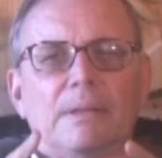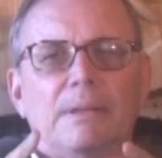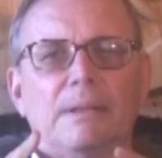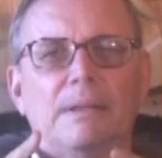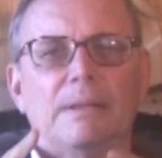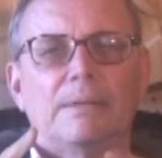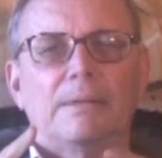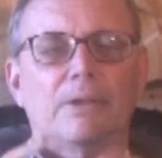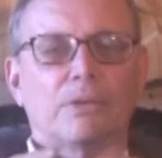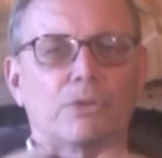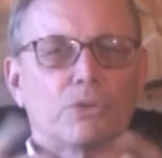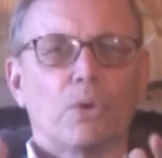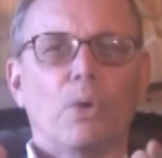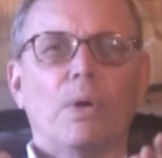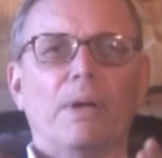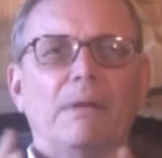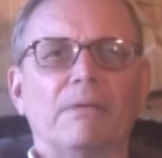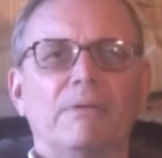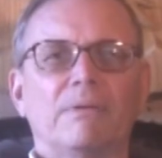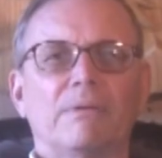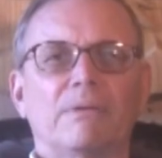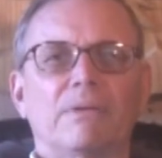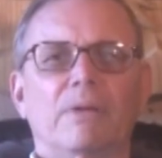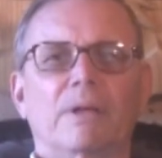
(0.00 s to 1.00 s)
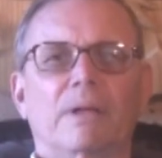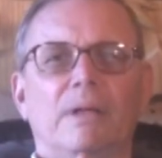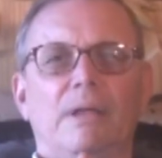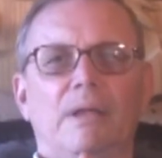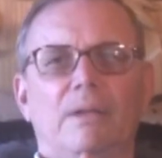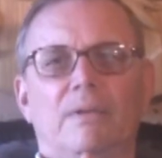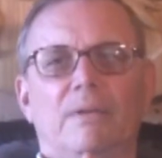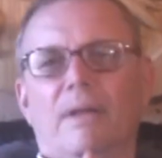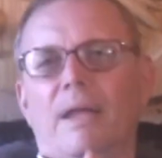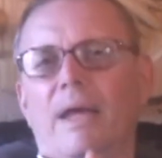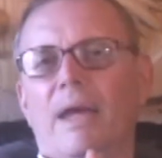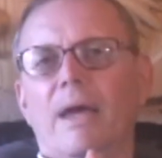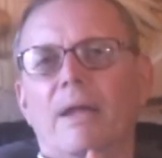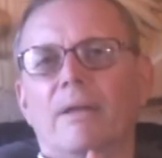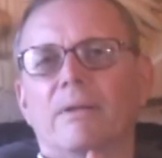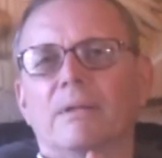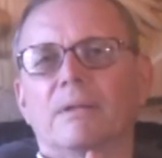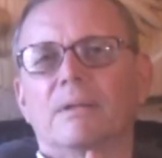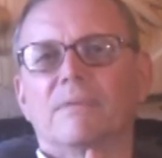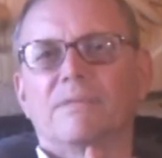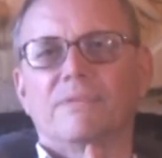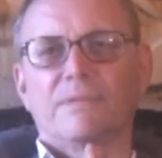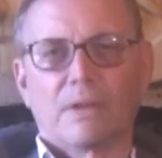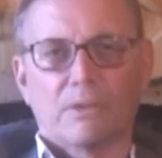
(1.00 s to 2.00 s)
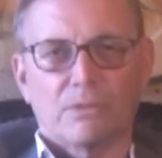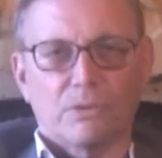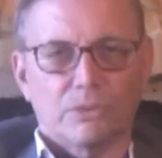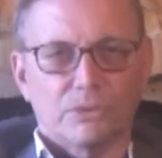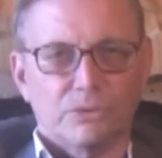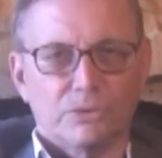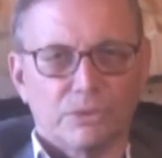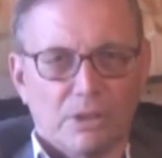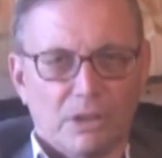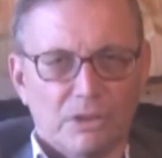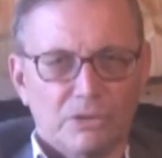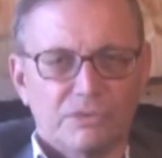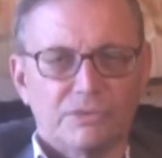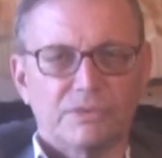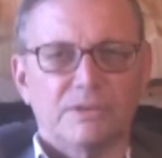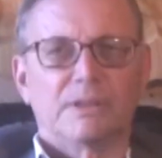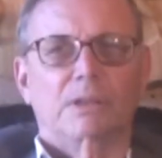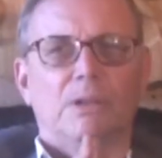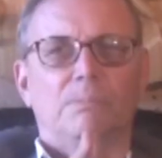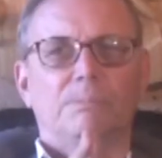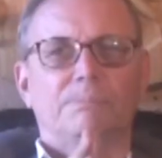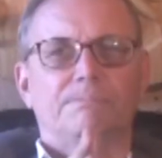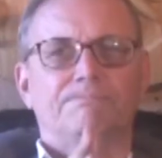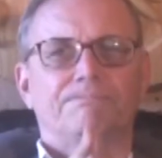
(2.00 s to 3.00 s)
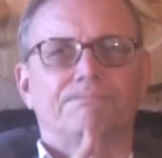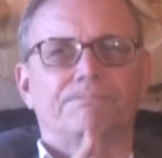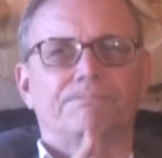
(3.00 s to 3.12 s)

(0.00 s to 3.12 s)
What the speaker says: It's a choice. You can either ask a federal judge for help,